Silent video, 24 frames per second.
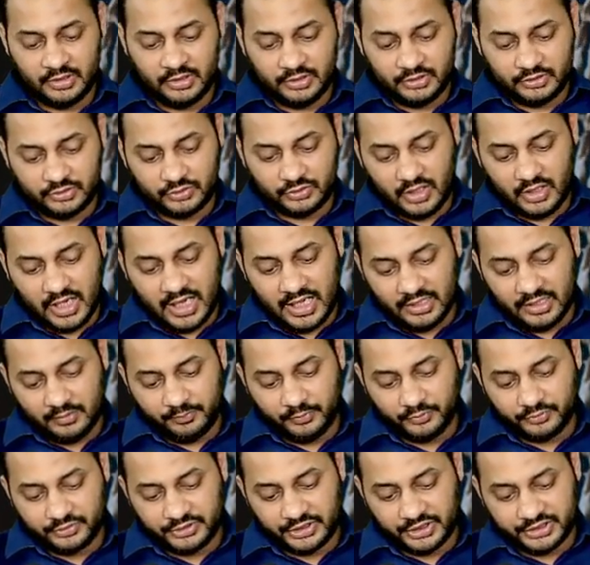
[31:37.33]
So our
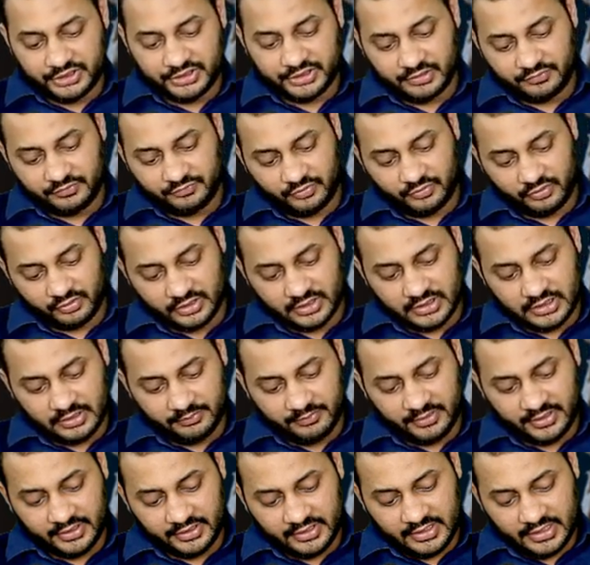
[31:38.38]
position for the
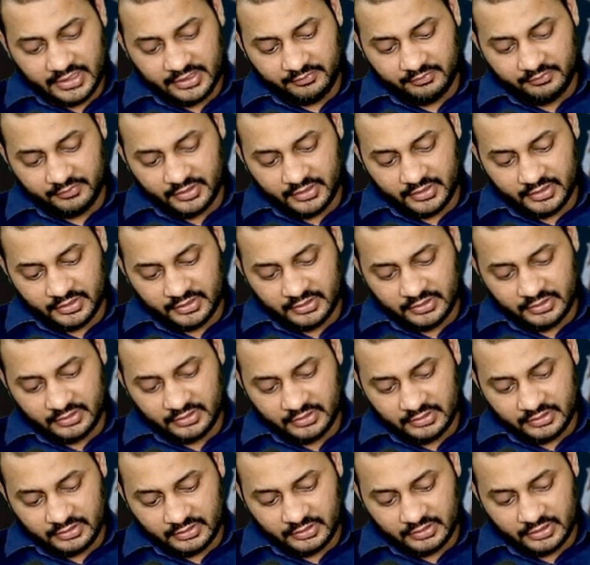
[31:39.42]
coming time
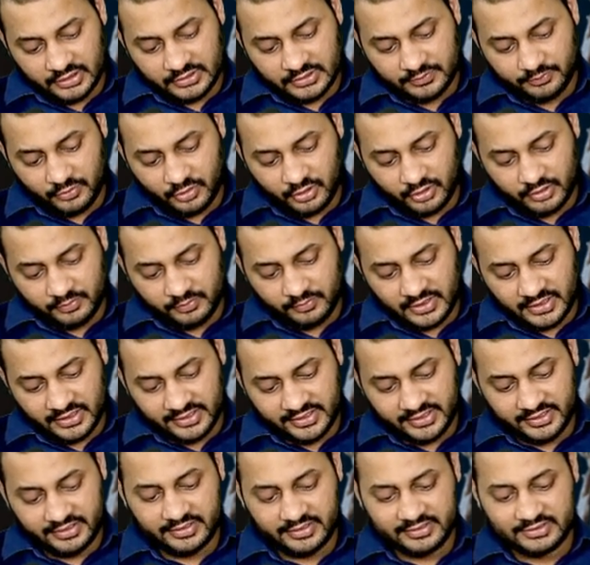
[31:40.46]
in the spot
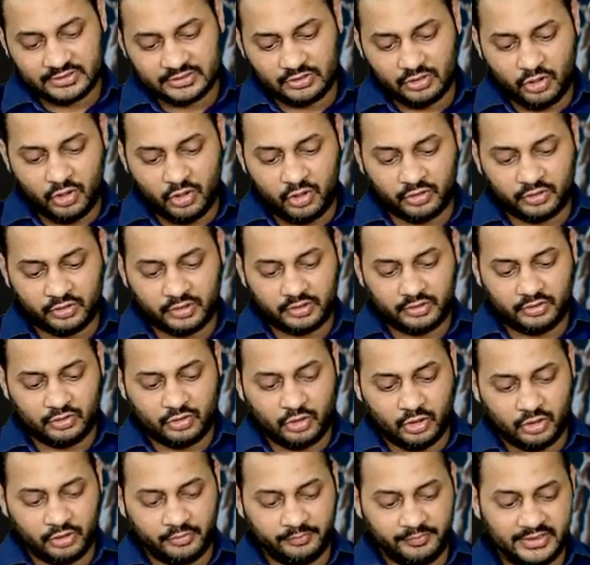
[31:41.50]
market is long.
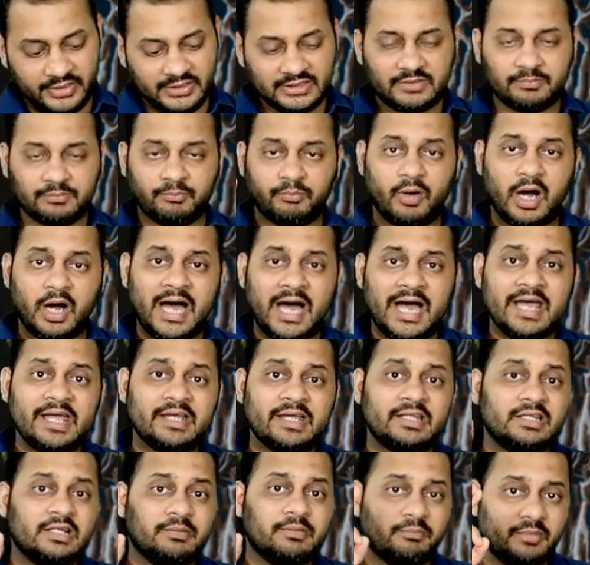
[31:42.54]
Long means
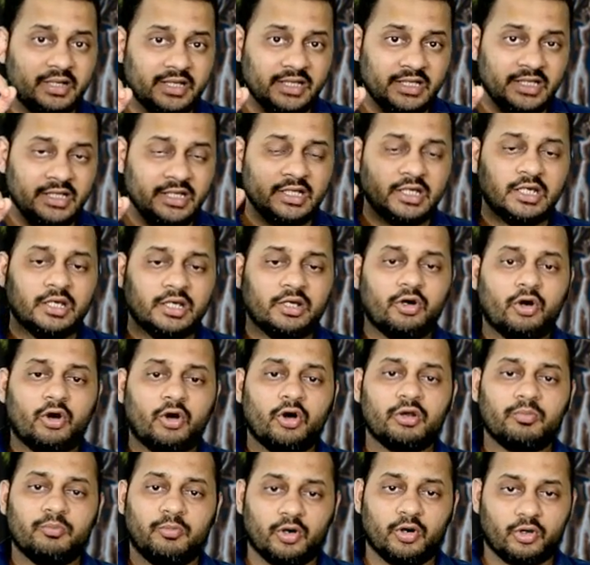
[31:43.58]
buy the money
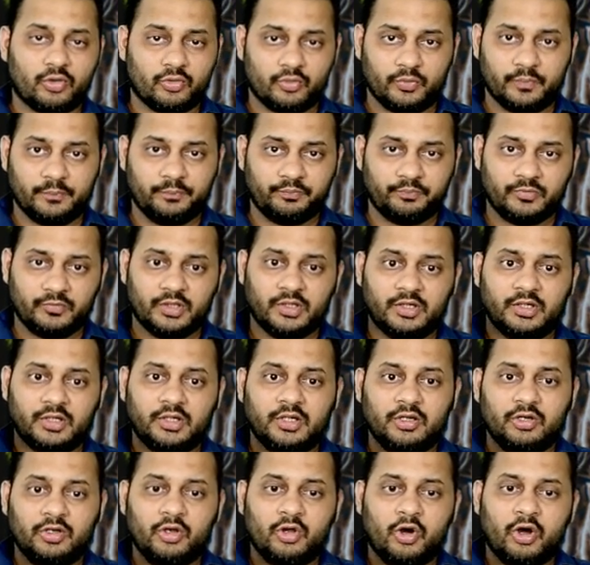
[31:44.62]
or borrow.
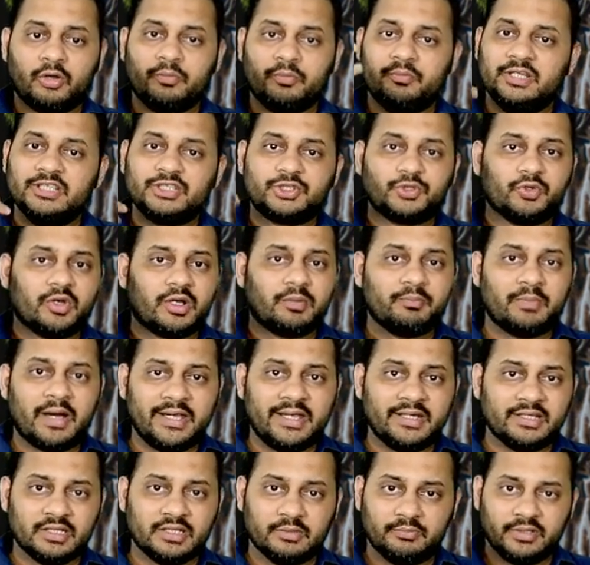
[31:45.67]
Long means you are
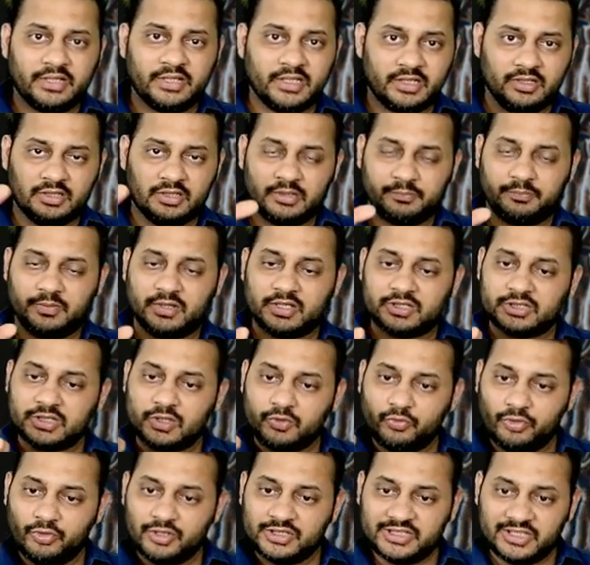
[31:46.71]
buying the money. The person
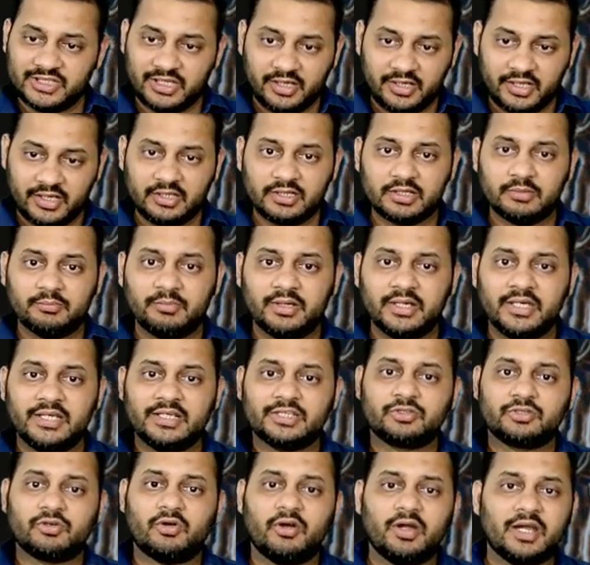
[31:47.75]
who is taking the money
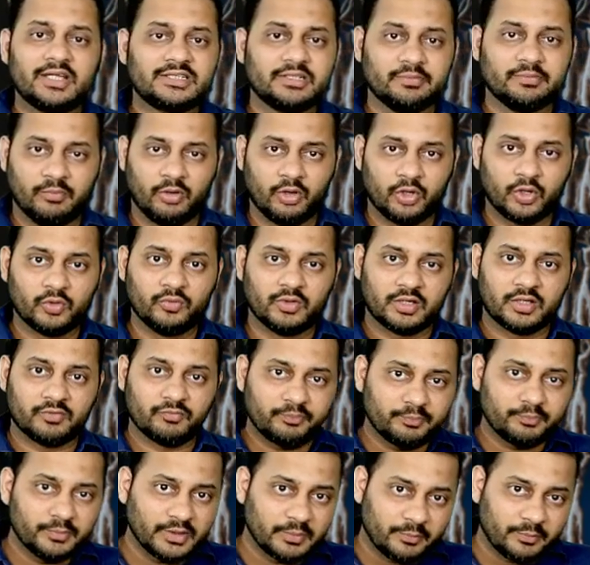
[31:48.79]
is called as the borrower.
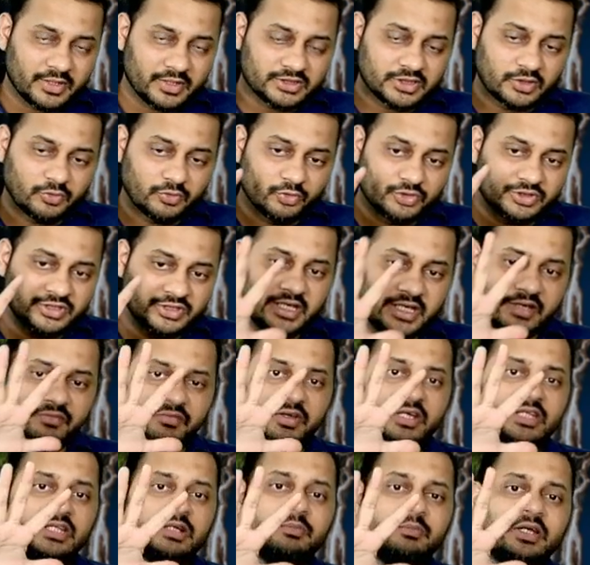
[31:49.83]
The person who is
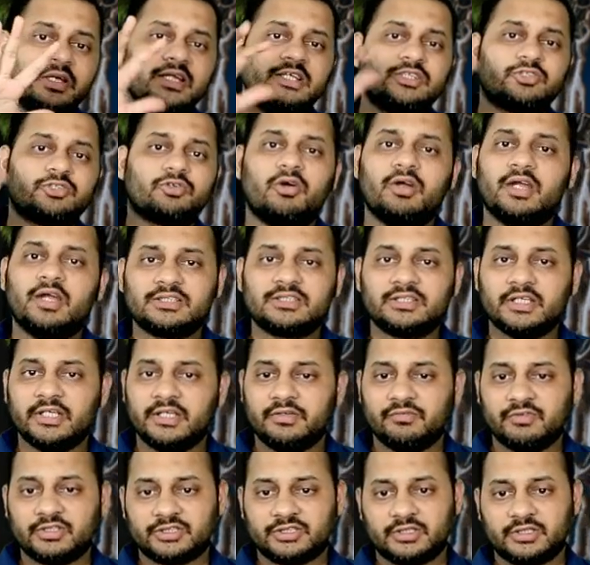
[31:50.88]
giving the money is called as the
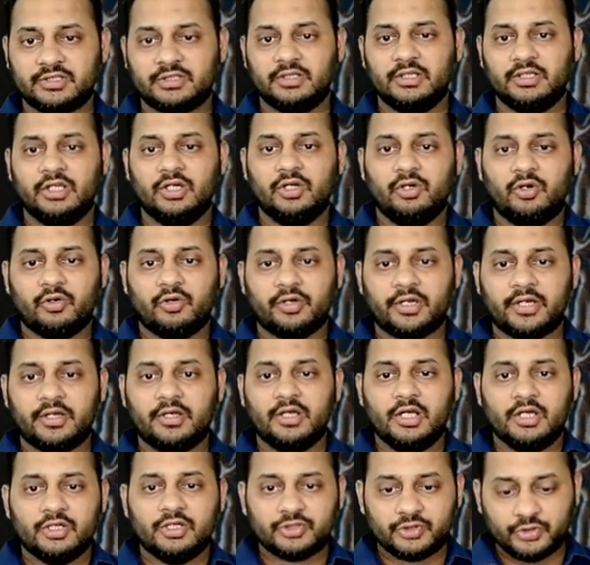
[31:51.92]
investor. Okay,
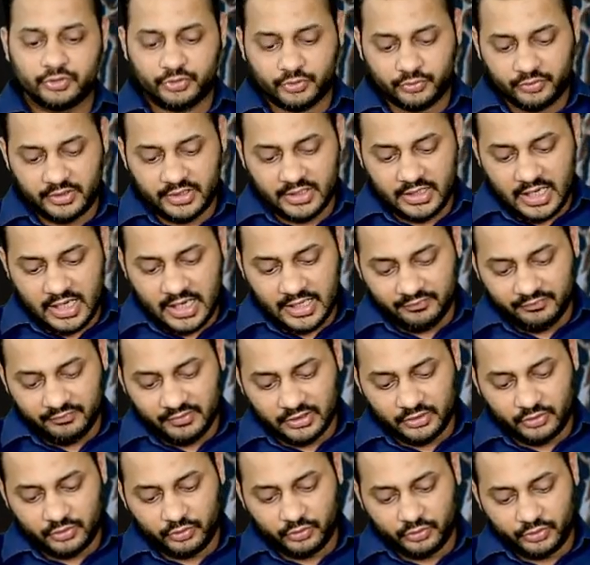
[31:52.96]
so today I
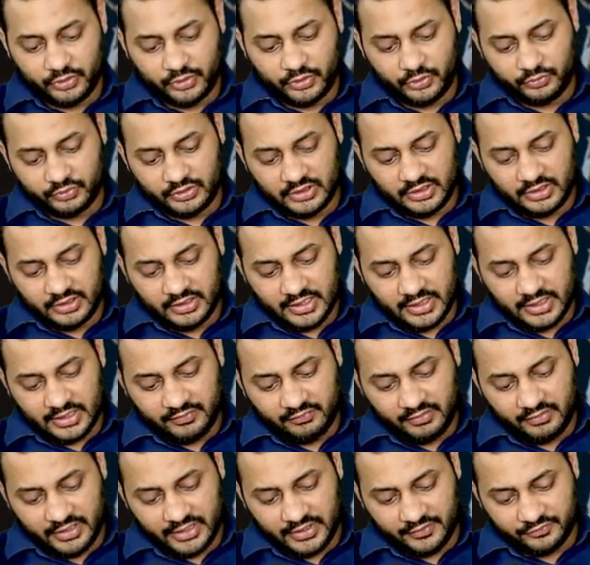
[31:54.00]
will go to the
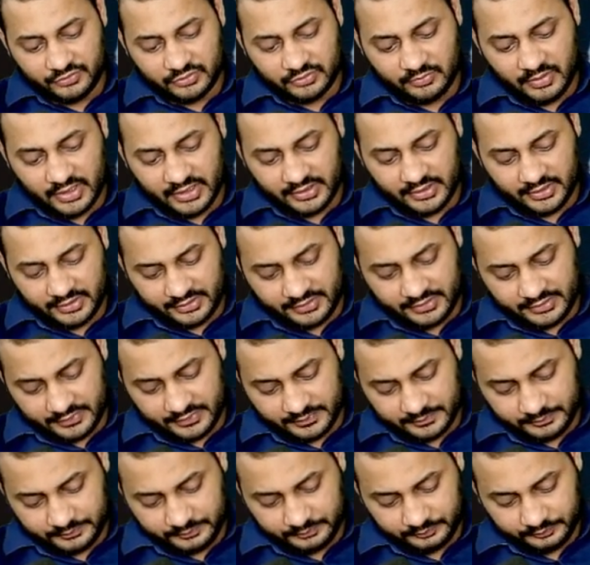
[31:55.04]
derivatives market.
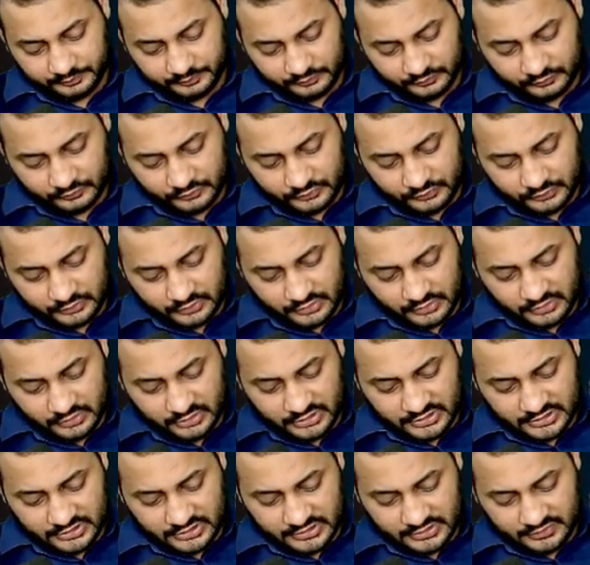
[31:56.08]

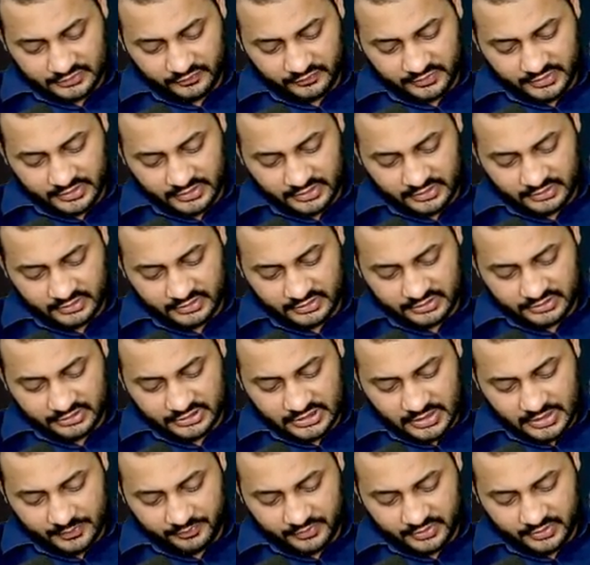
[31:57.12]
This is where this
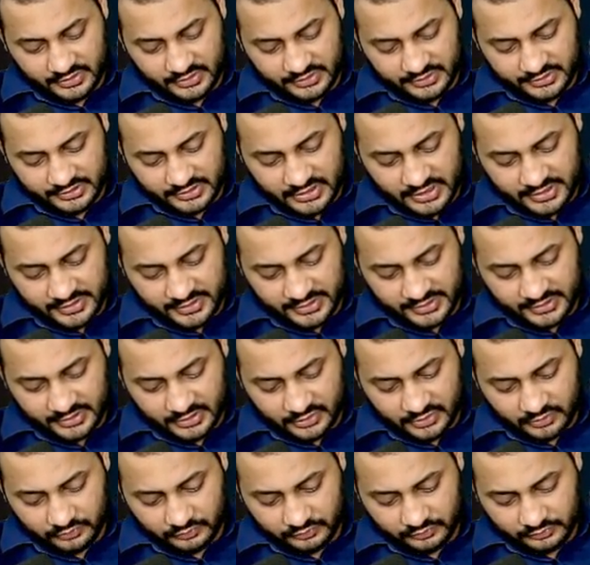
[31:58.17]
chapter is starting
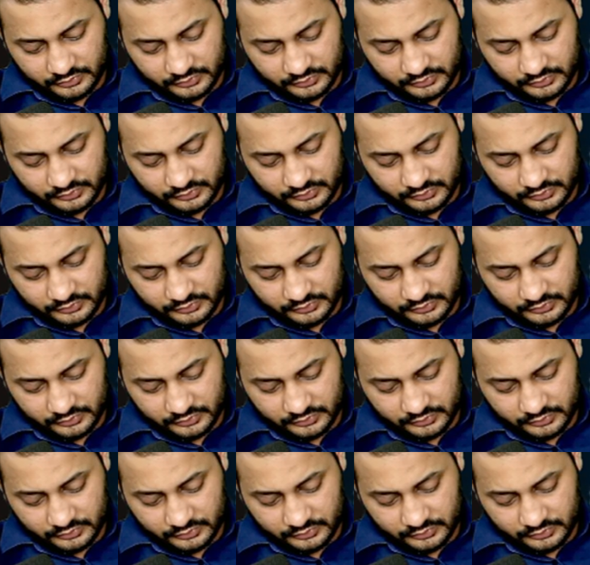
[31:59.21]
now.